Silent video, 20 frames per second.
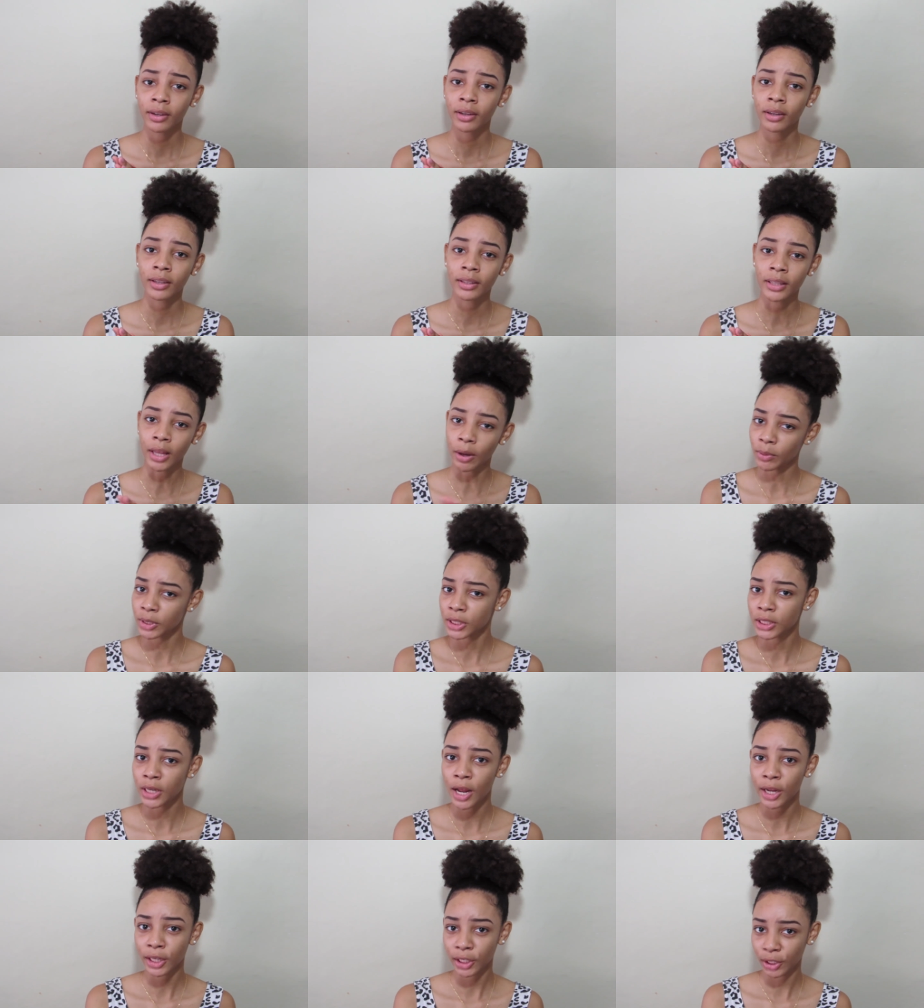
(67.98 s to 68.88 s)
that was
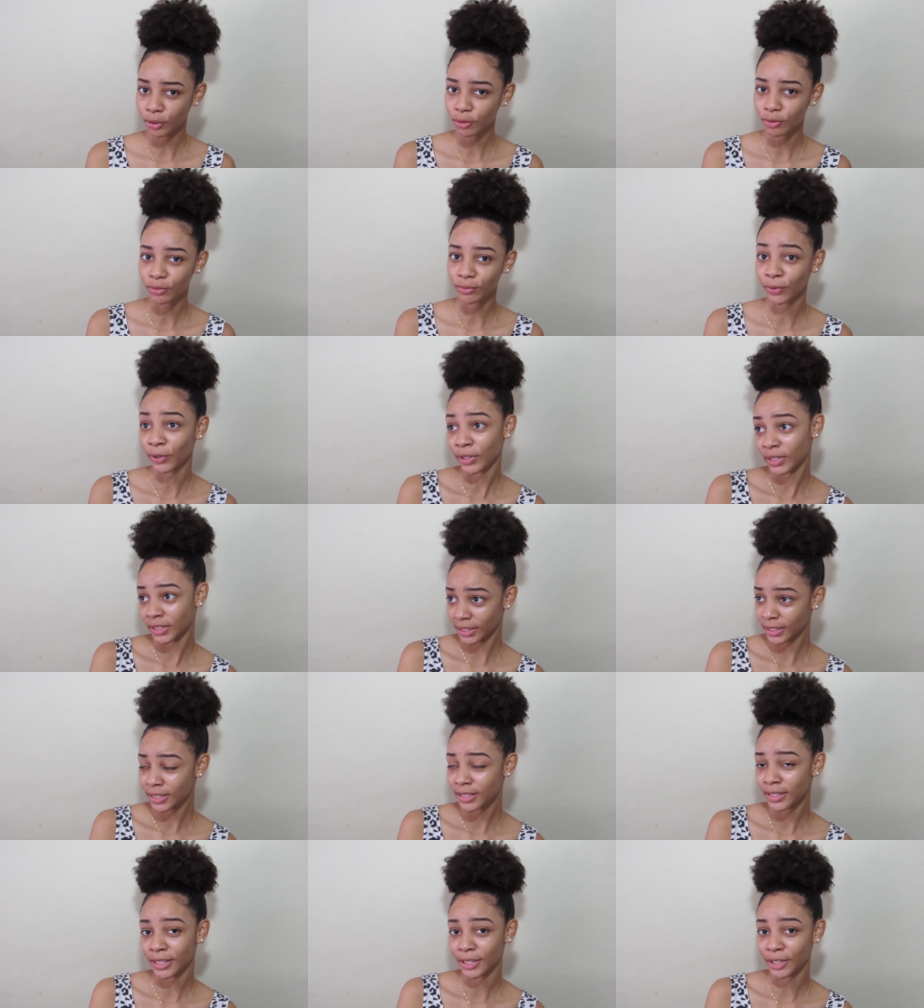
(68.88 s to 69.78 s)
not cute for a
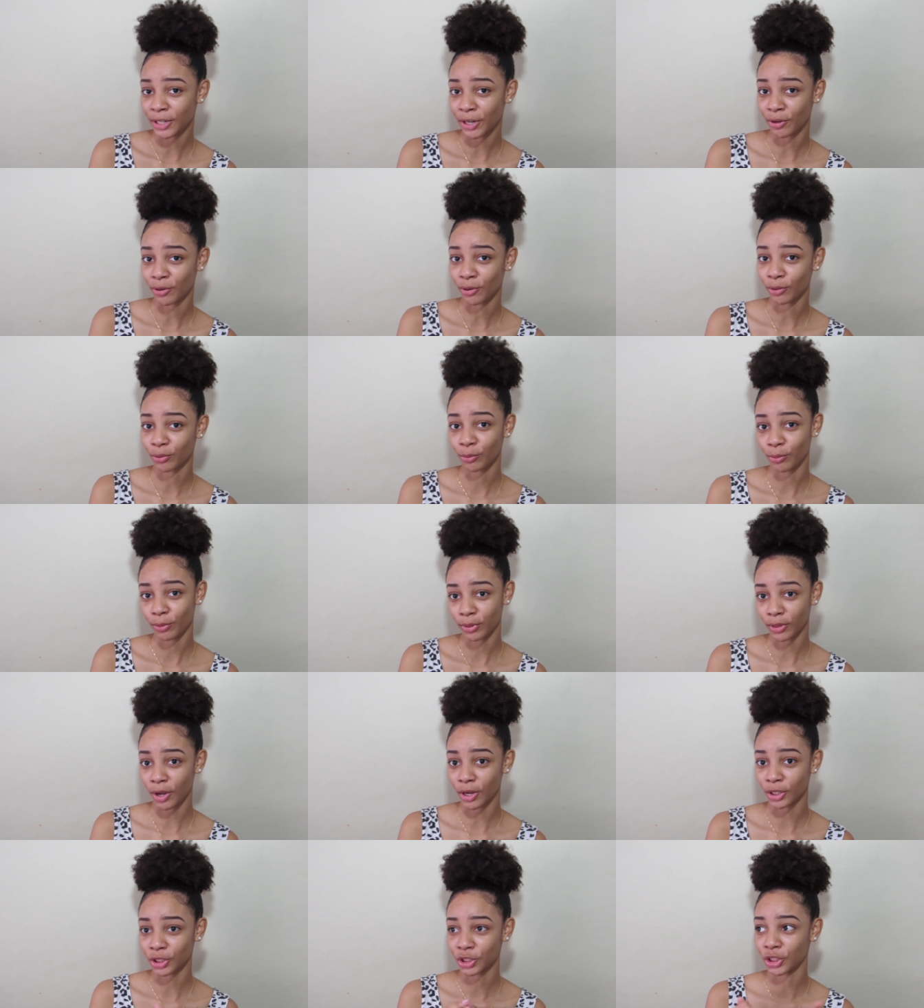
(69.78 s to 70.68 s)
16-year-old who
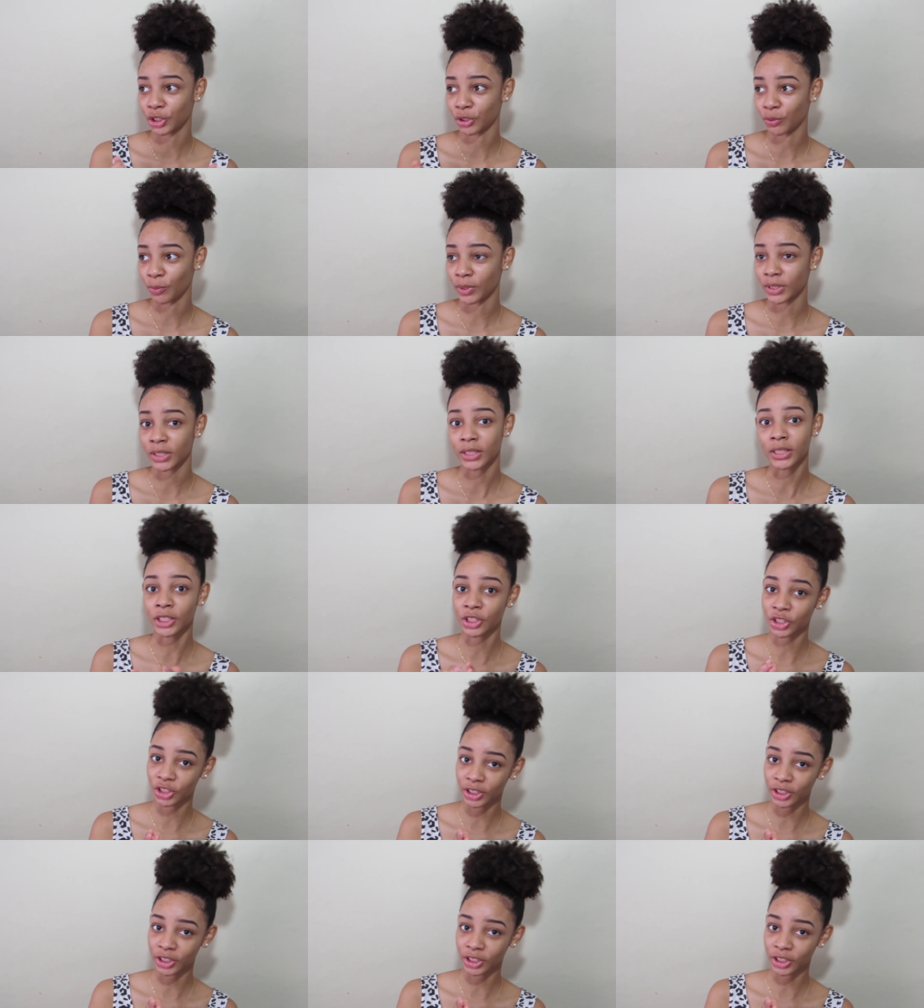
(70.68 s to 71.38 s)
thought she was the